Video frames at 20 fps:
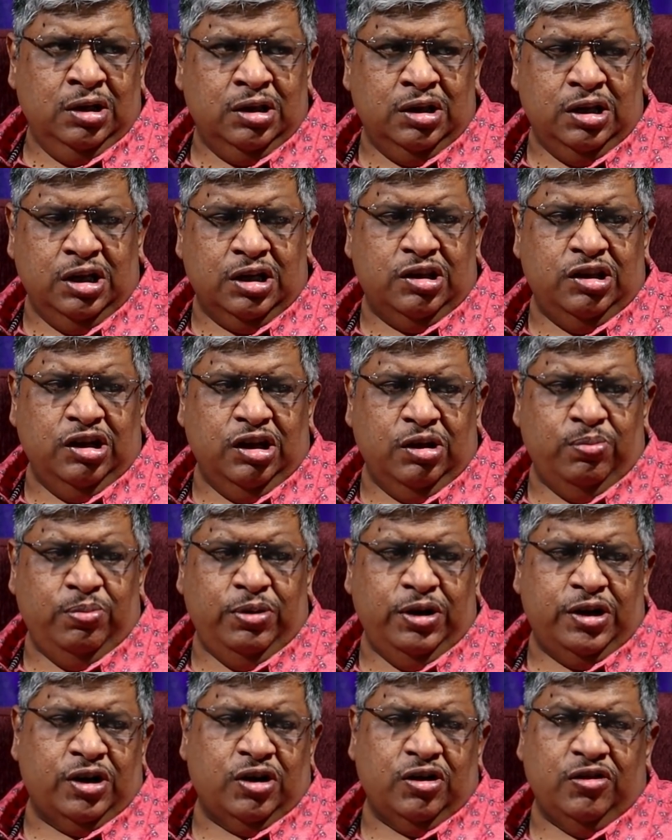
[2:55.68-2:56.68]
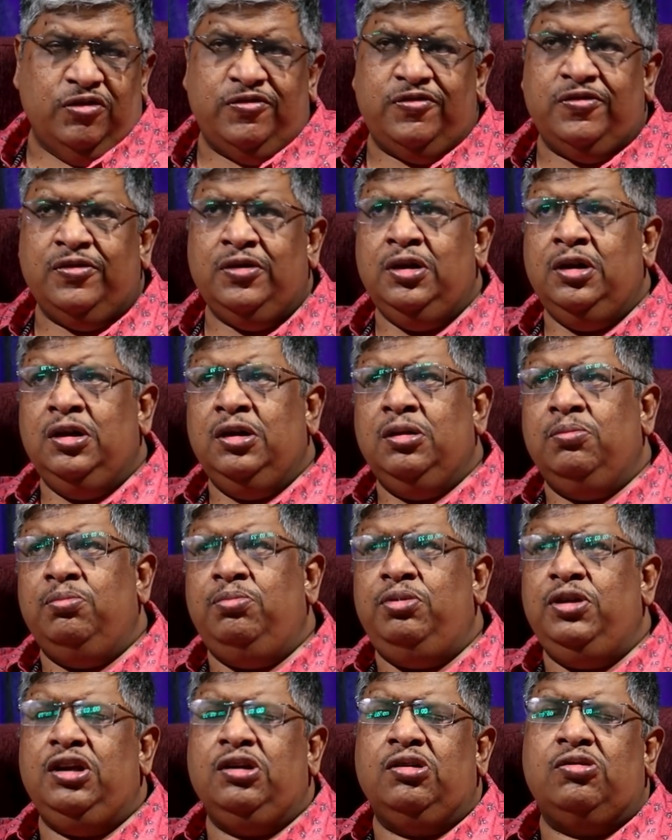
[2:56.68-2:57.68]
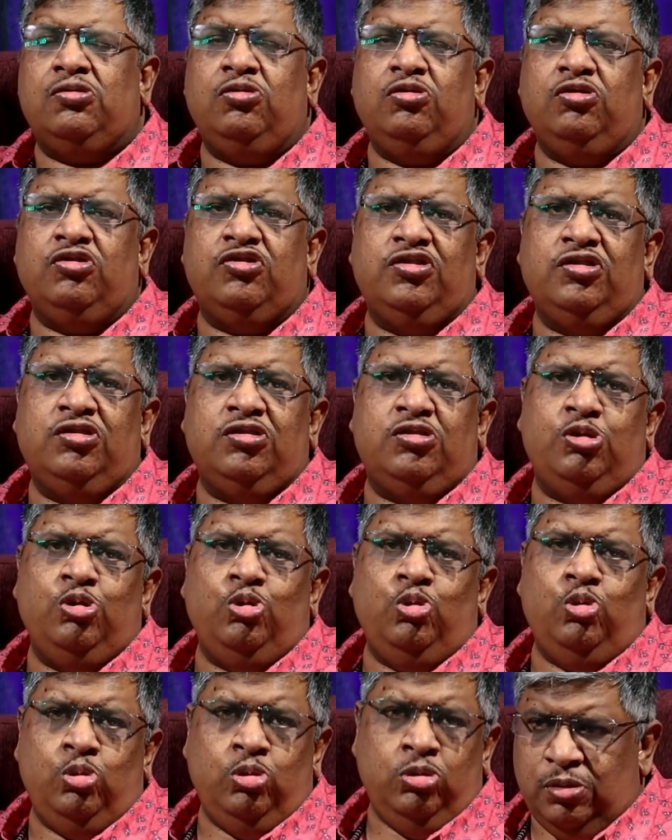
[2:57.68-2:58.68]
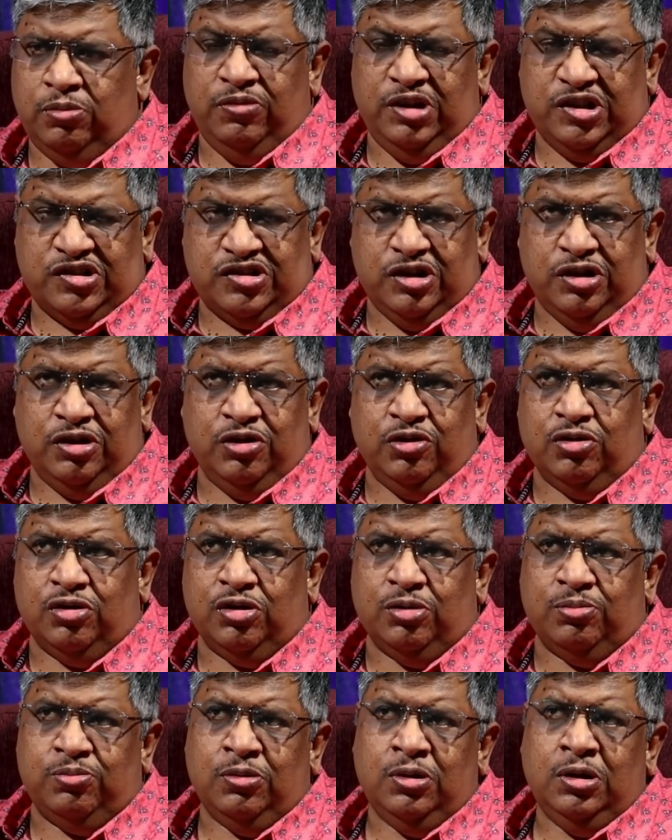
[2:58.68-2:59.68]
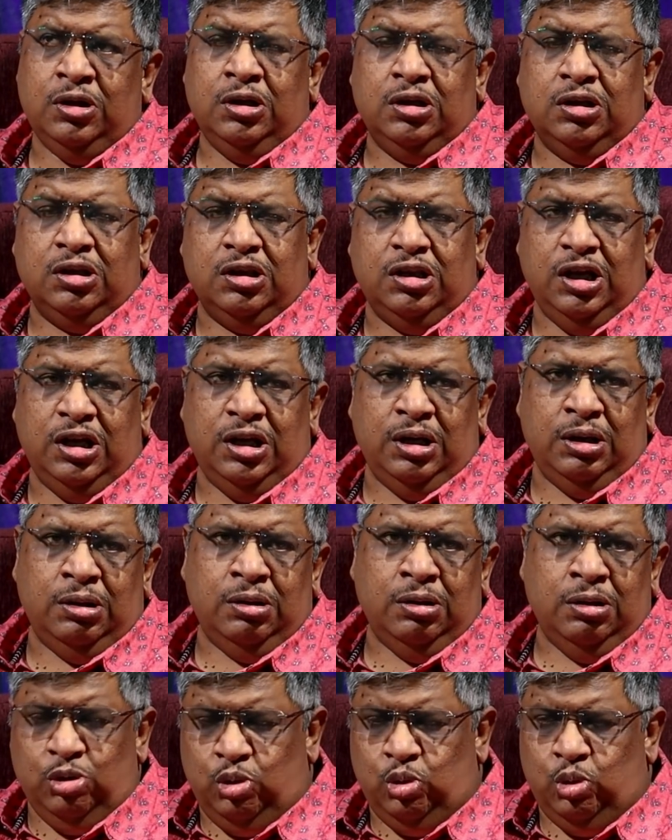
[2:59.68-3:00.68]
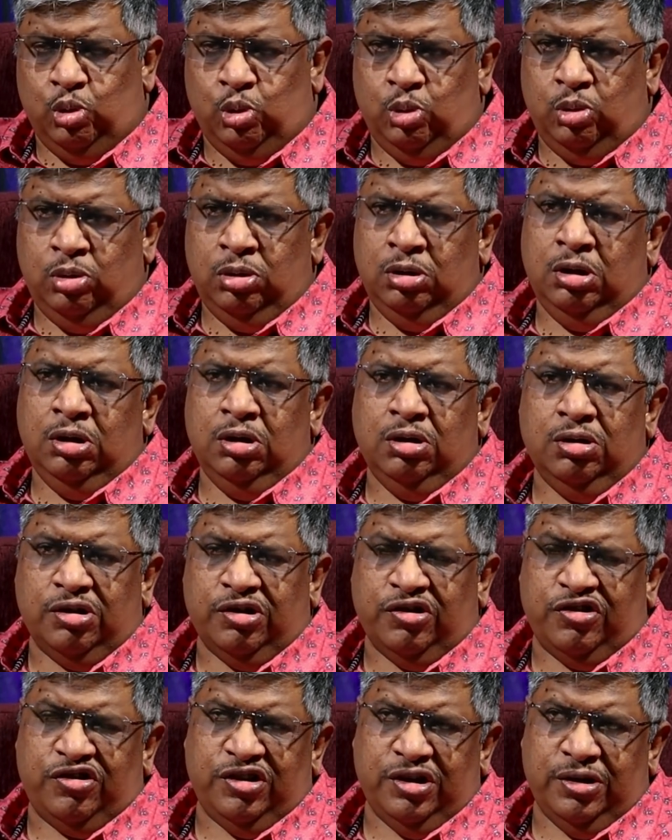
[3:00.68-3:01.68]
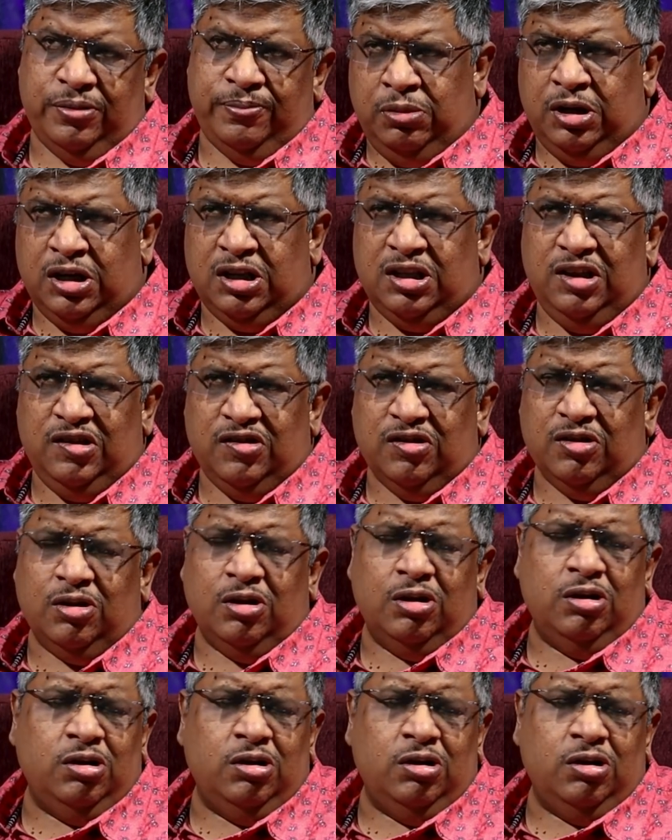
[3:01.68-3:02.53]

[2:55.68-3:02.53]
that they are better off being closer to Western Europe than to Russia. But these are all